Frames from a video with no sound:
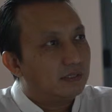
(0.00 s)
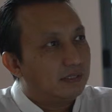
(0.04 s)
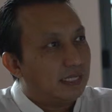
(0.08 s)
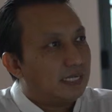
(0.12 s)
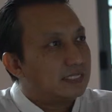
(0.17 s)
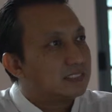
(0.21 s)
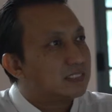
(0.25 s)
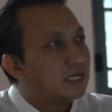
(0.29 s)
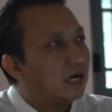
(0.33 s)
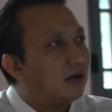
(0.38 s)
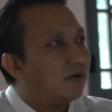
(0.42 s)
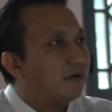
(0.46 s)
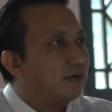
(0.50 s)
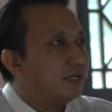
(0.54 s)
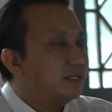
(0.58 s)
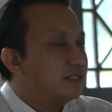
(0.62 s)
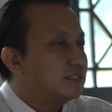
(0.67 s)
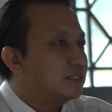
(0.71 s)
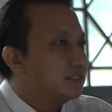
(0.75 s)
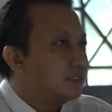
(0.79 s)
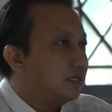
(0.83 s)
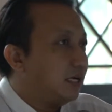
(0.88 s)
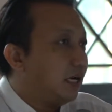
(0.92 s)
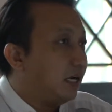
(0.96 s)
That's how
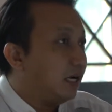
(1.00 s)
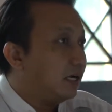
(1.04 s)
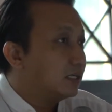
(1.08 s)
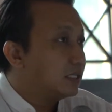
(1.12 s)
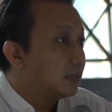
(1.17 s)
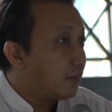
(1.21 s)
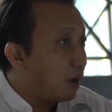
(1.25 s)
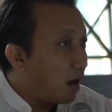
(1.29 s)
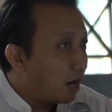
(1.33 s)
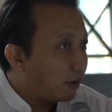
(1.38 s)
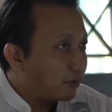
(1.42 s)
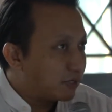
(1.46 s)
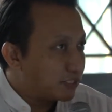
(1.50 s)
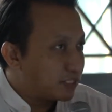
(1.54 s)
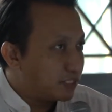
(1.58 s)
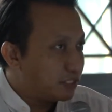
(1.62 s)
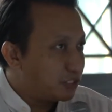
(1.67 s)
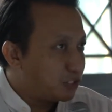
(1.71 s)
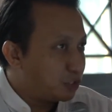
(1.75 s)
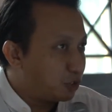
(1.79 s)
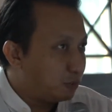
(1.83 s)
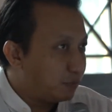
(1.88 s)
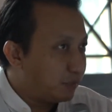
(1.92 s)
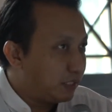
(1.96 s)

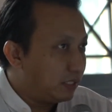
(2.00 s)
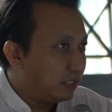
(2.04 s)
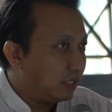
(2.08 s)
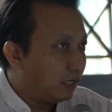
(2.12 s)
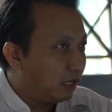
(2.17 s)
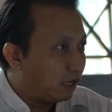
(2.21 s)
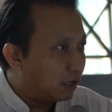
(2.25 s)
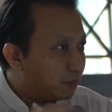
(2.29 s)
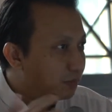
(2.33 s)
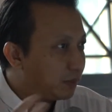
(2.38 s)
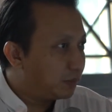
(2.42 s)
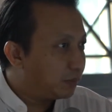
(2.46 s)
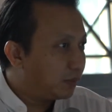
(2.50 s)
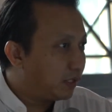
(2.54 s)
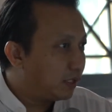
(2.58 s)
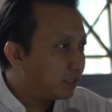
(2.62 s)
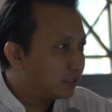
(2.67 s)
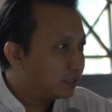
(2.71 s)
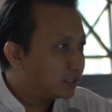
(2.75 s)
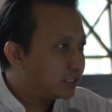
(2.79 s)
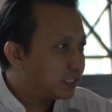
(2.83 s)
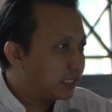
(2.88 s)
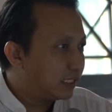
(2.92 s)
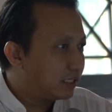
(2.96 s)
democracy should be. A lot of people
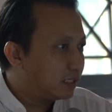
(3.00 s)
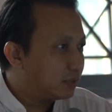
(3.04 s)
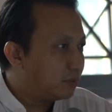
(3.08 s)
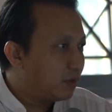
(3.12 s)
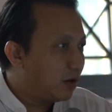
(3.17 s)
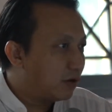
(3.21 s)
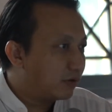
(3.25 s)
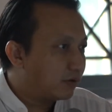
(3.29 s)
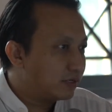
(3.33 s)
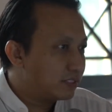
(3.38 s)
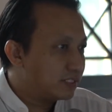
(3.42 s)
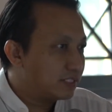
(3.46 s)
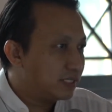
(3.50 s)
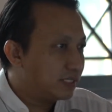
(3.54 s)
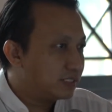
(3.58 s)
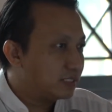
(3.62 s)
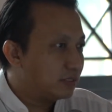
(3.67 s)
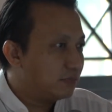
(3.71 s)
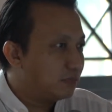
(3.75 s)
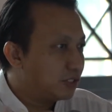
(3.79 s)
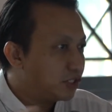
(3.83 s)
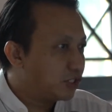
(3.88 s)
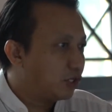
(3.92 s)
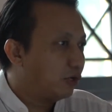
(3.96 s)
understand the democracy
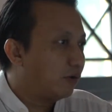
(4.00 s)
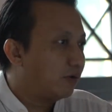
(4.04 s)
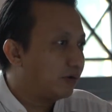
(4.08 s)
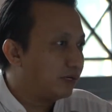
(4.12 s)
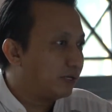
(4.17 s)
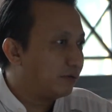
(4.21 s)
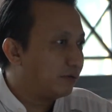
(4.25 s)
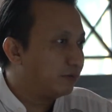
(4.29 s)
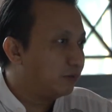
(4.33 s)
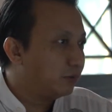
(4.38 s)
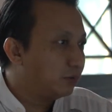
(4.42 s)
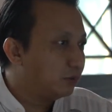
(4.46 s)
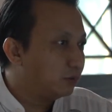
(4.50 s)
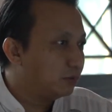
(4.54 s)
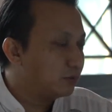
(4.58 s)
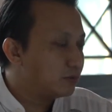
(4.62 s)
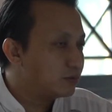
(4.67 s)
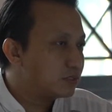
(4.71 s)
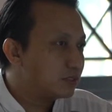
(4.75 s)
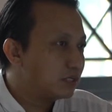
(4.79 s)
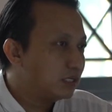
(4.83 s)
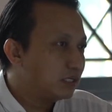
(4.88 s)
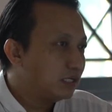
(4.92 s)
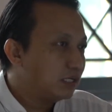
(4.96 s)
as a majority
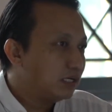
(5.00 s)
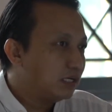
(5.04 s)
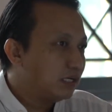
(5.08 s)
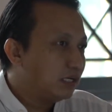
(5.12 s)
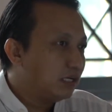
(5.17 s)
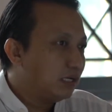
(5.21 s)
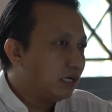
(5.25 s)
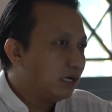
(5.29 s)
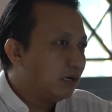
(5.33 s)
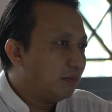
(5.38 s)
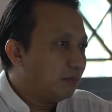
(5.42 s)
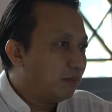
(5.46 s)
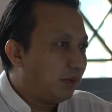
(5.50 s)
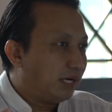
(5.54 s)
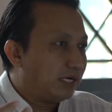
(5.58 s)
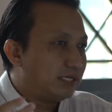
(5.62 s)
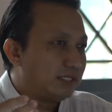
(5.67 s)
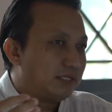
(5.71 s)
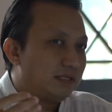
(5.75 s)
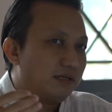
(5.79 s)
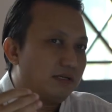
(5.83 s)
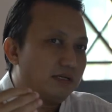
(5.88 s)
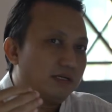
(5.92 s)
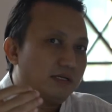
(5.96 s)
rules, but